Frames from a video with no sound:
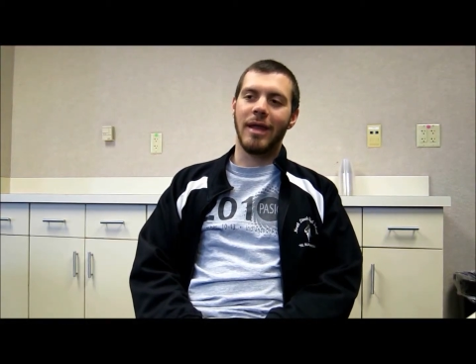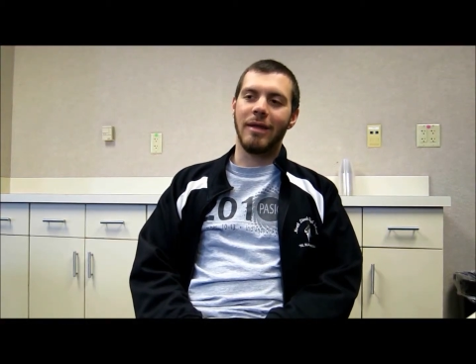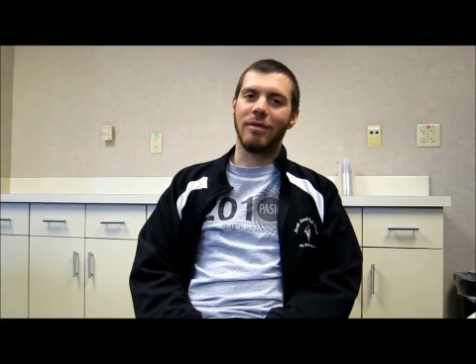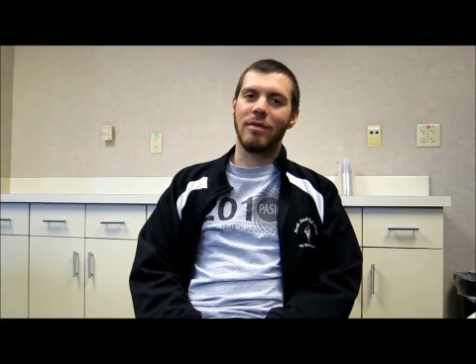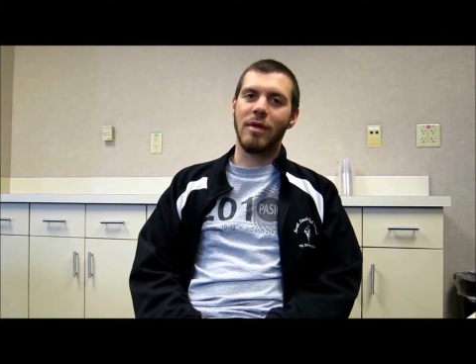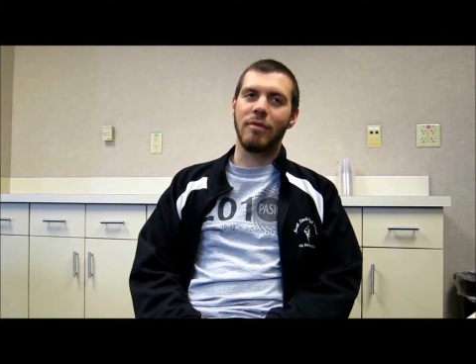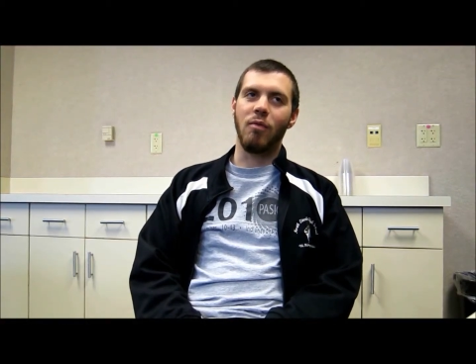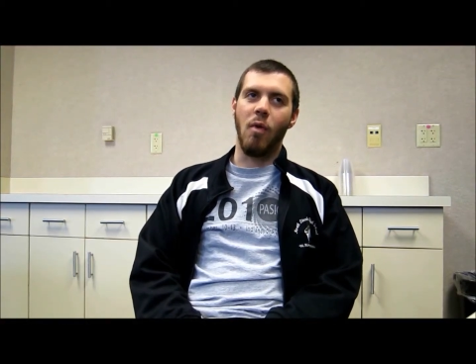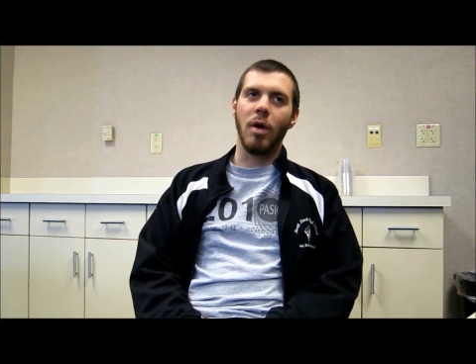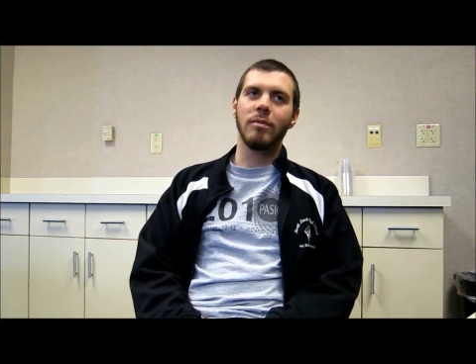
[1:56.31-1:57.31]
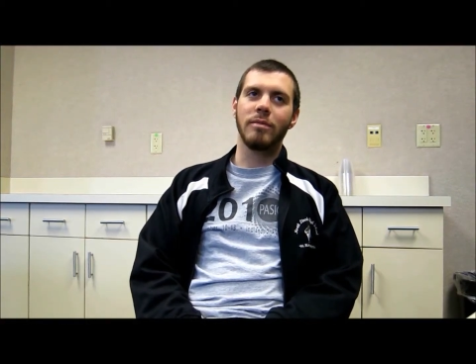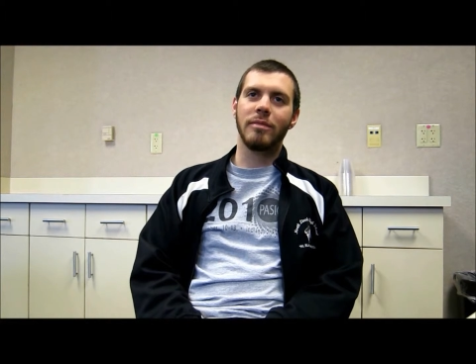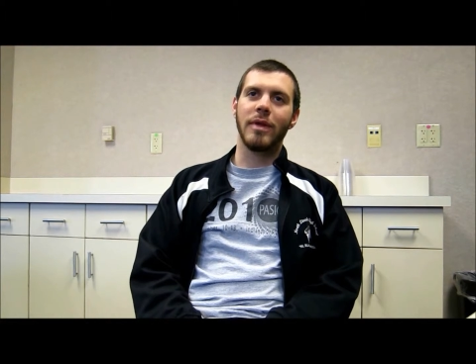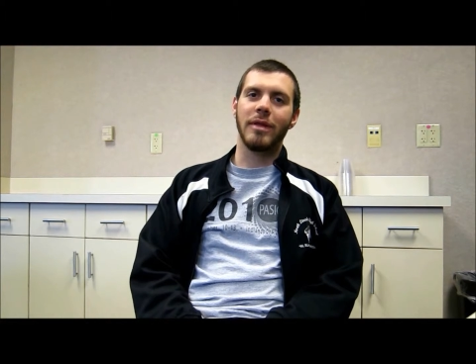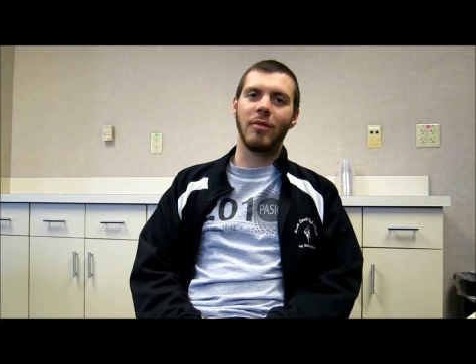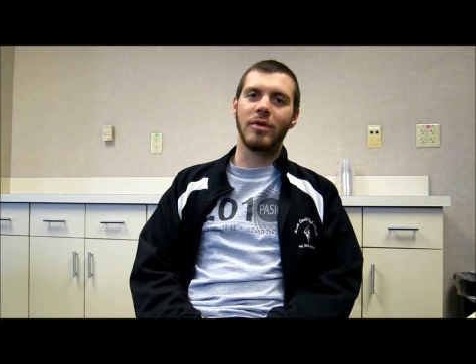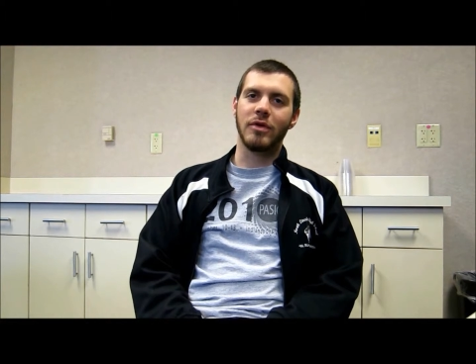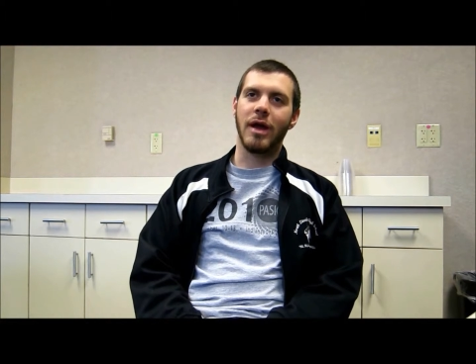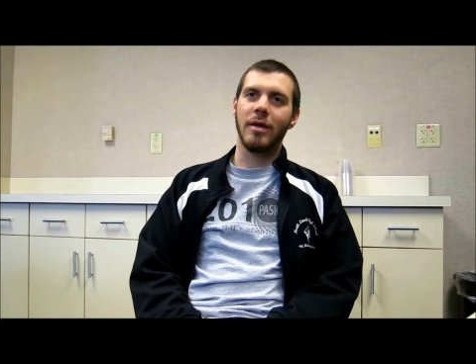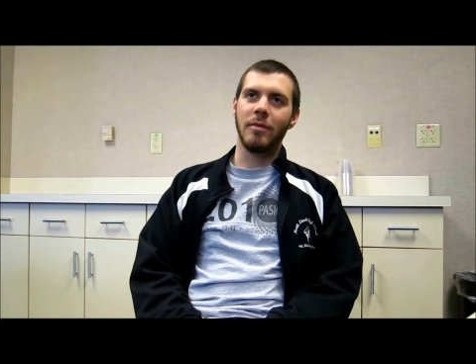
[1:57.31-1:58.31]
it's it's warm in the
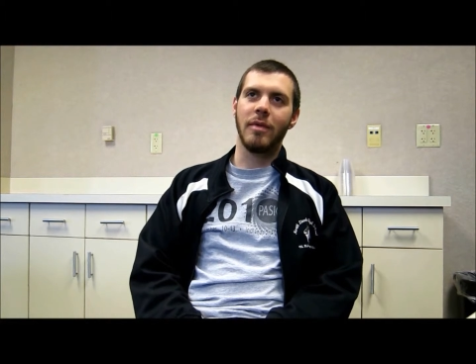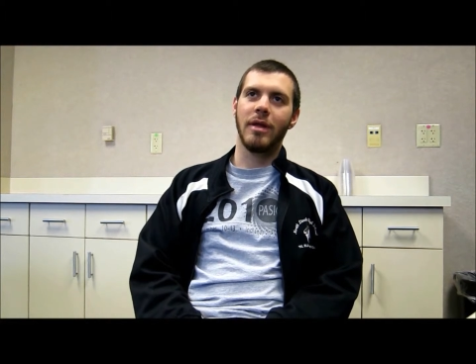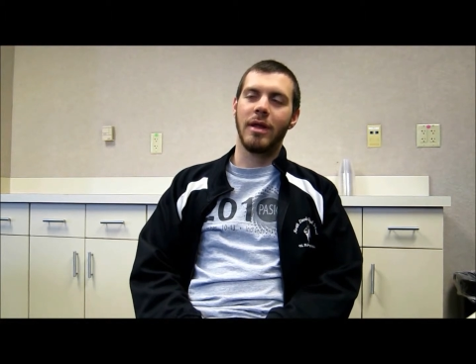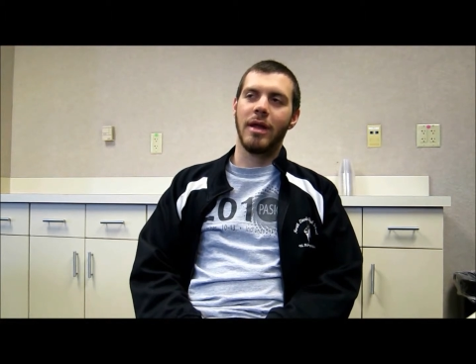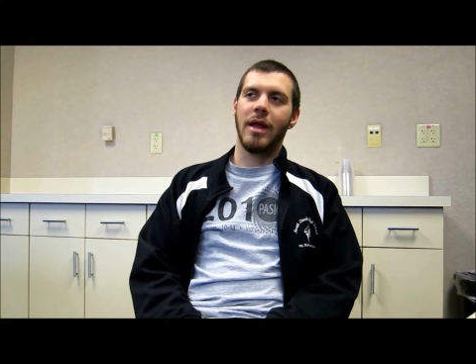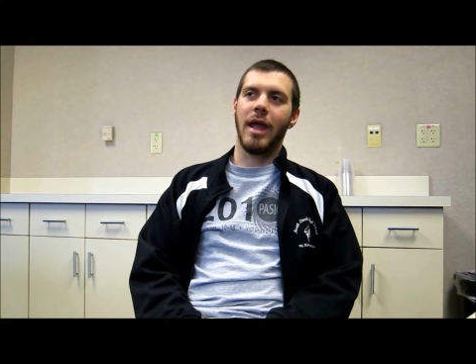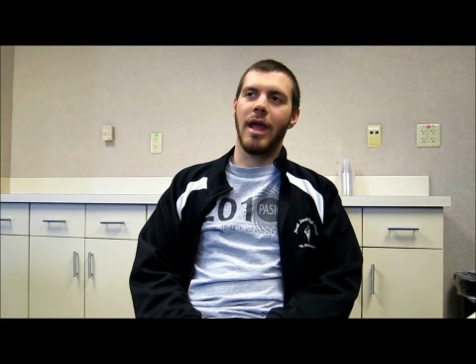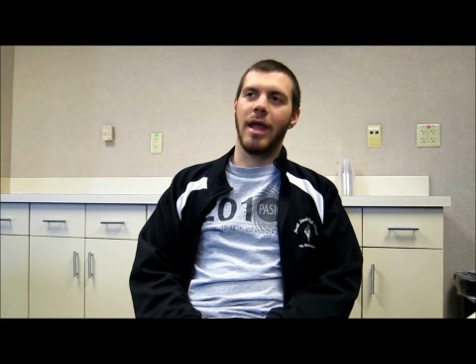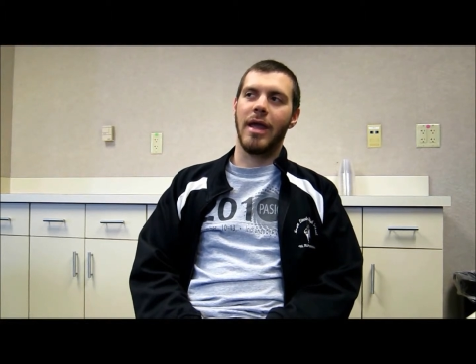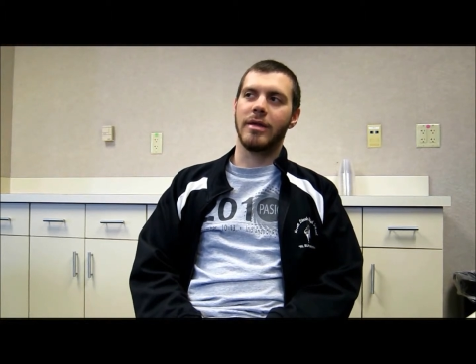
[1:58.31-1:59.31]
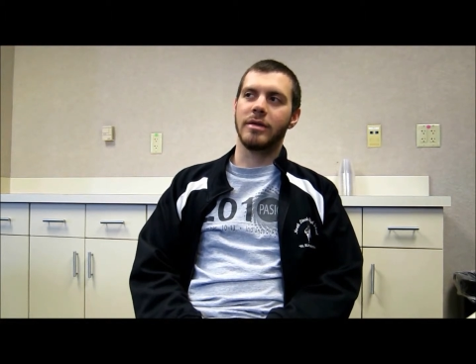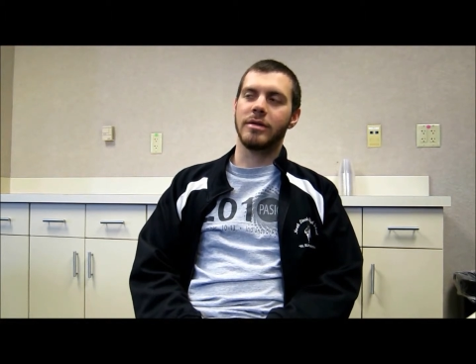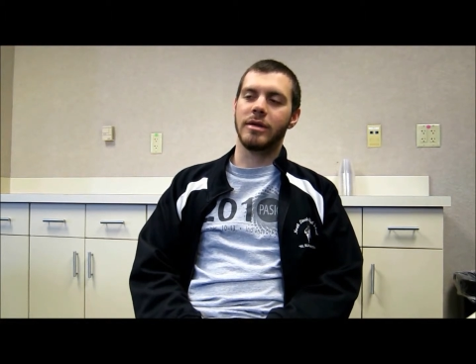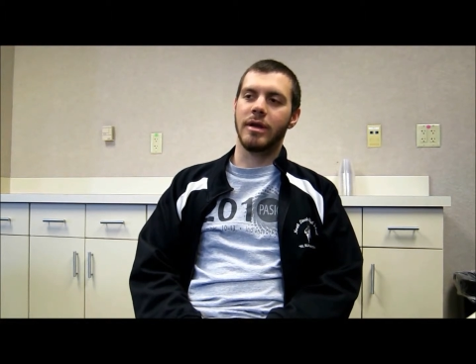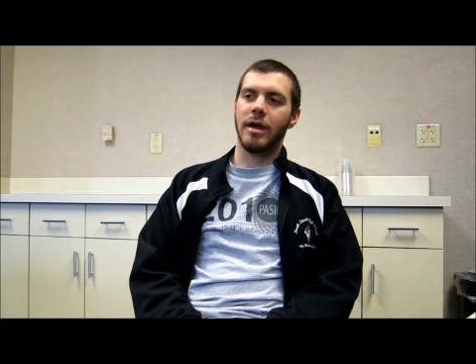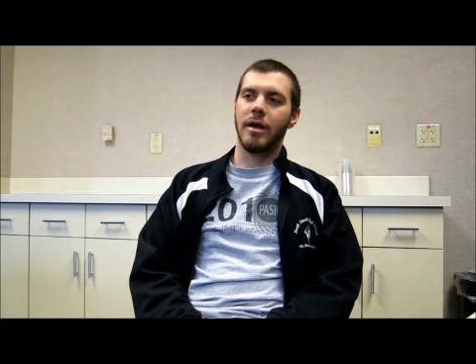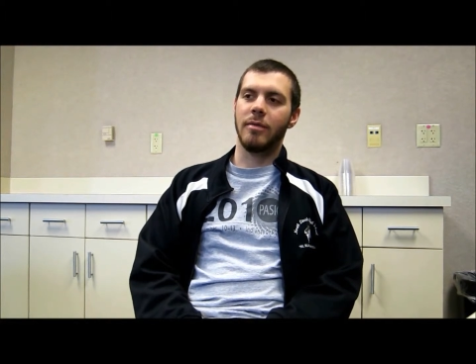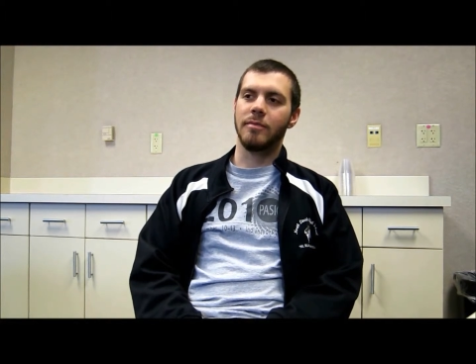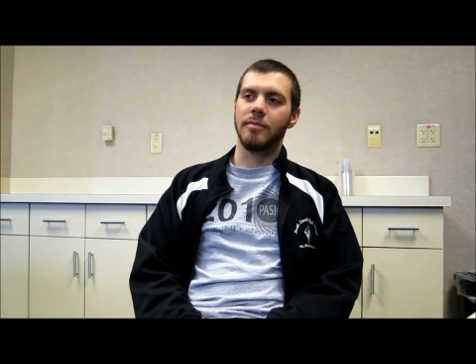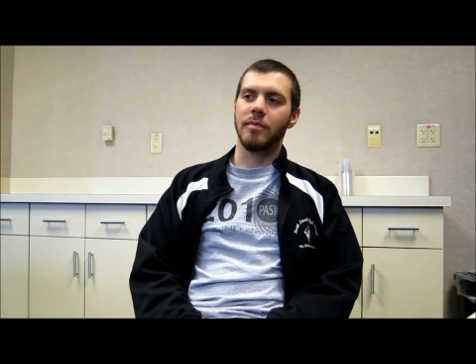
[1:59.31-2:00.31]
wintertime and
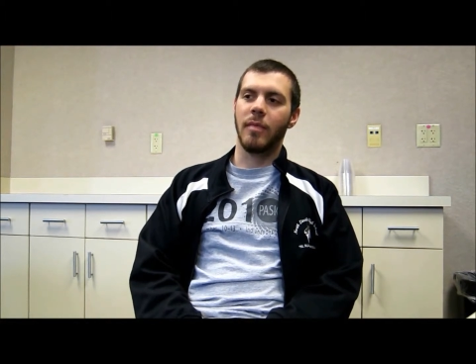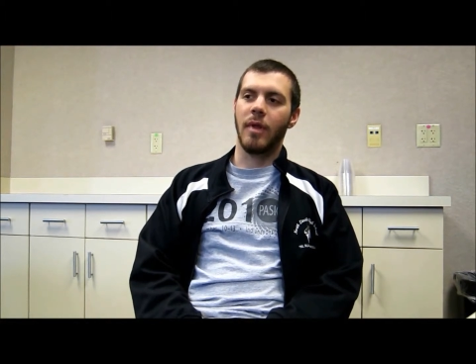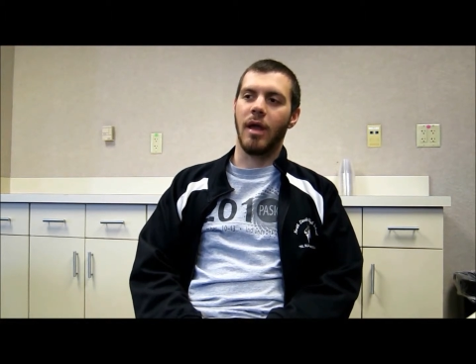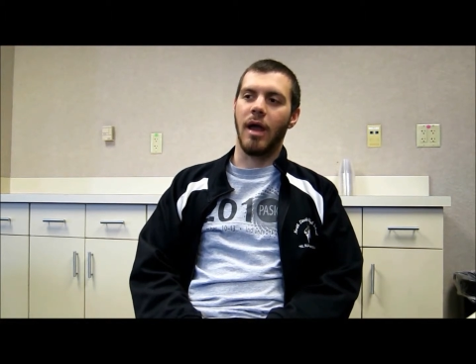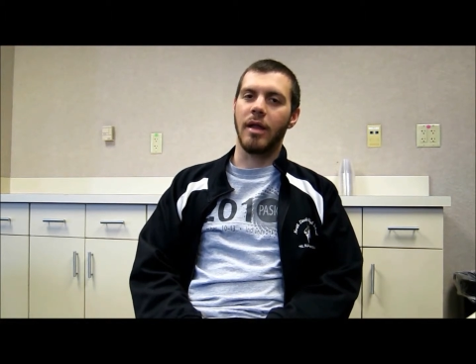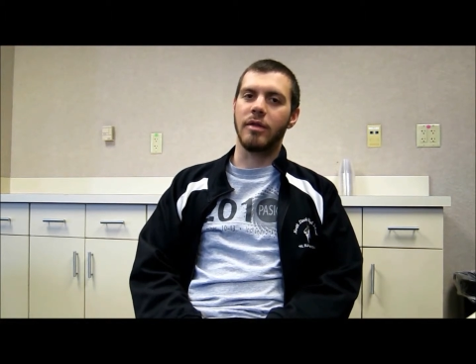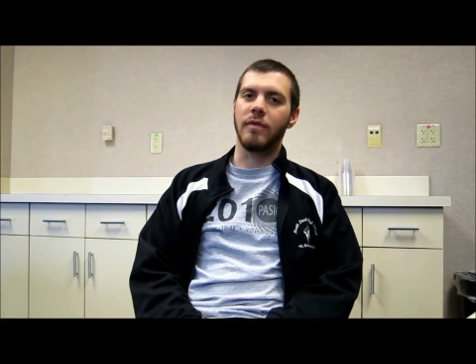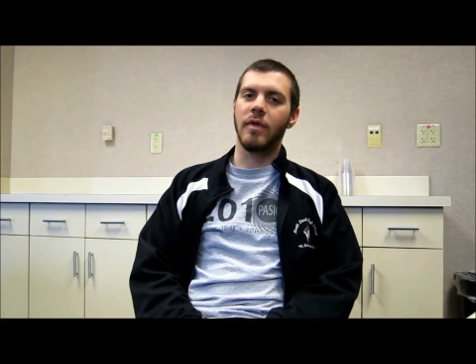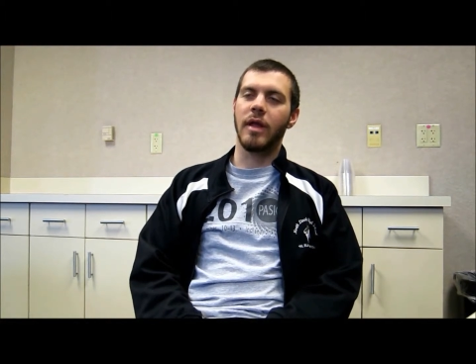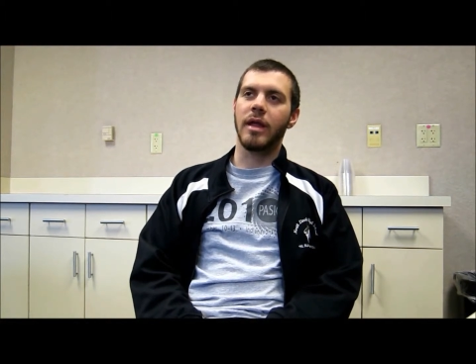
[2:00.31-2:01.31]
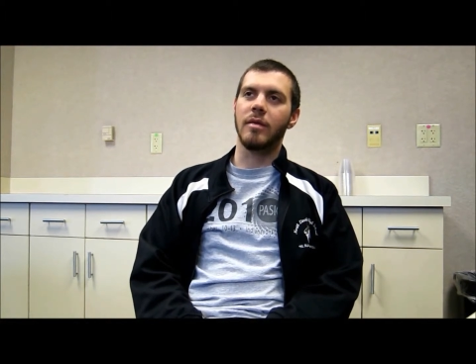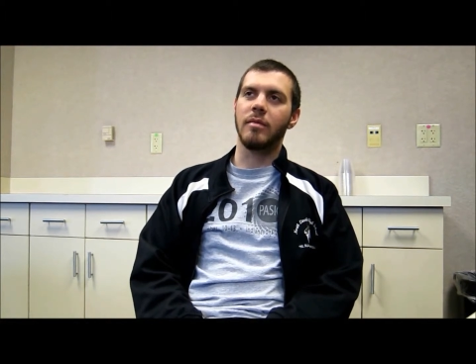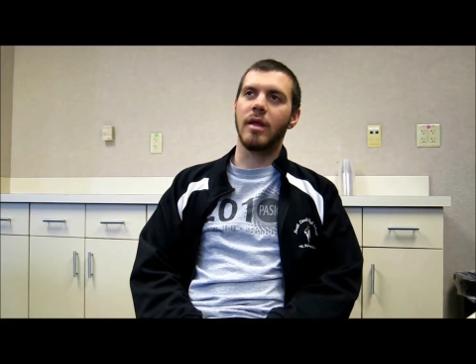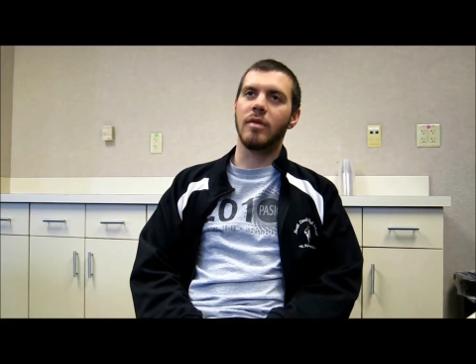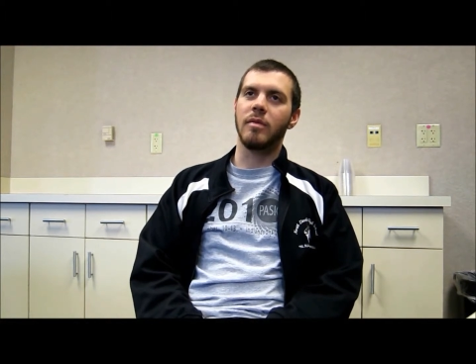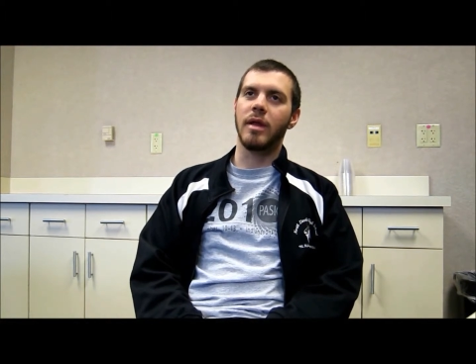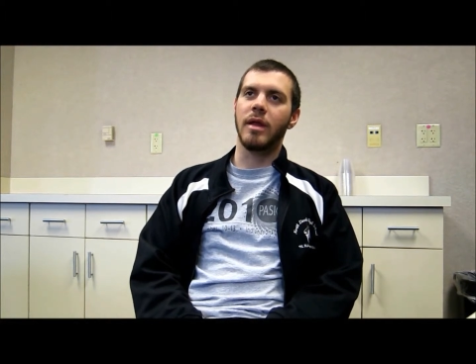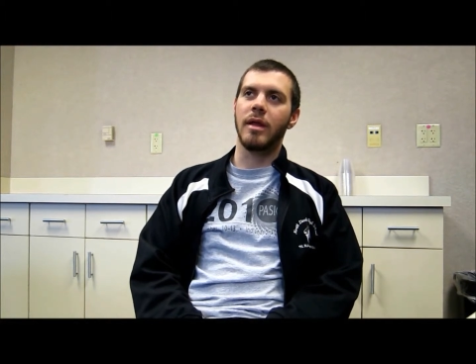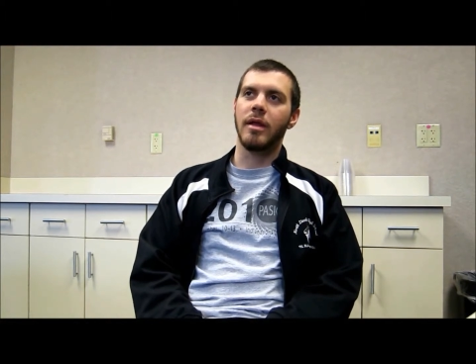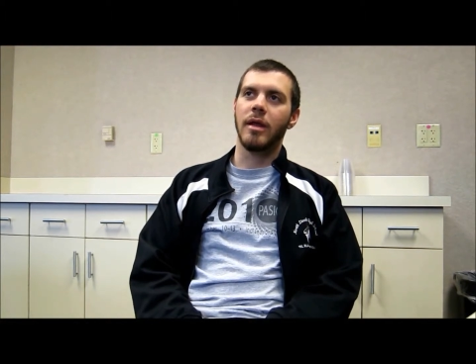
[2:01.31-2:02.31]
um, I just feel like it makes
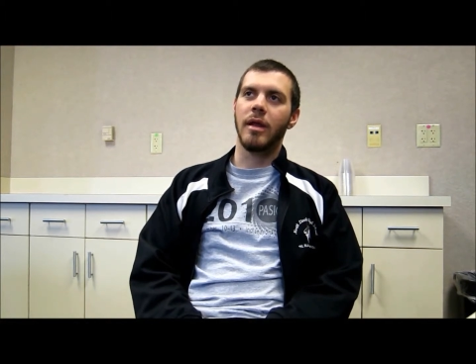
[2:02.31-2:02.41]
me,